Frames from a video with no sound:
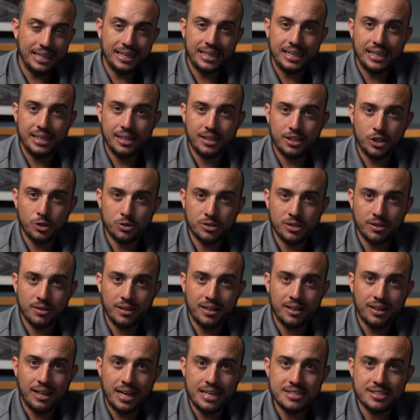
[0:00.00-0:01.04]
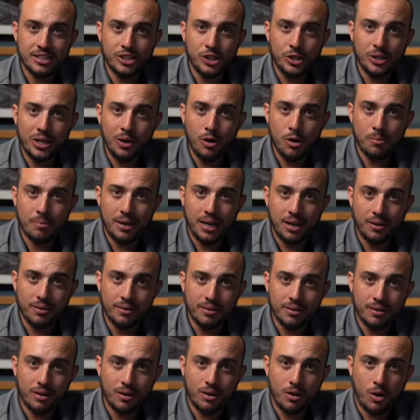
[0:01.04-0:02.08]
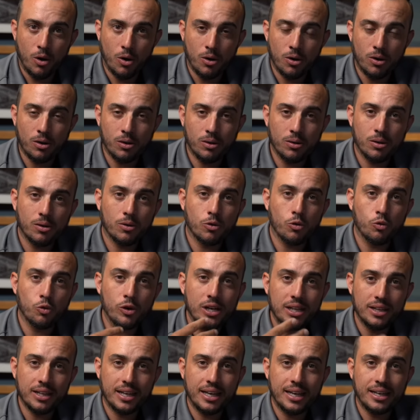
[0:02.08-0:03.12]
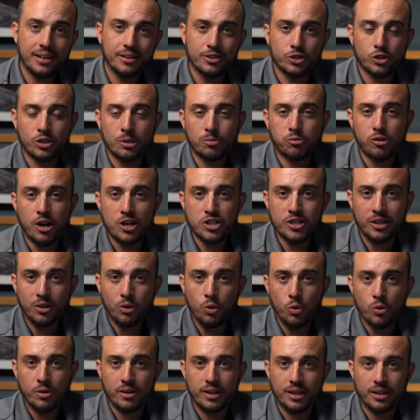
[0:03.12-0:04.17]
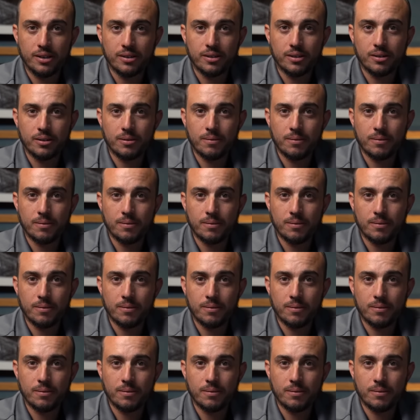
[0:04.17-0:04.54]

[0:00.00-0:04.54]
any utility lines that you know about are relayed to the project coordinator.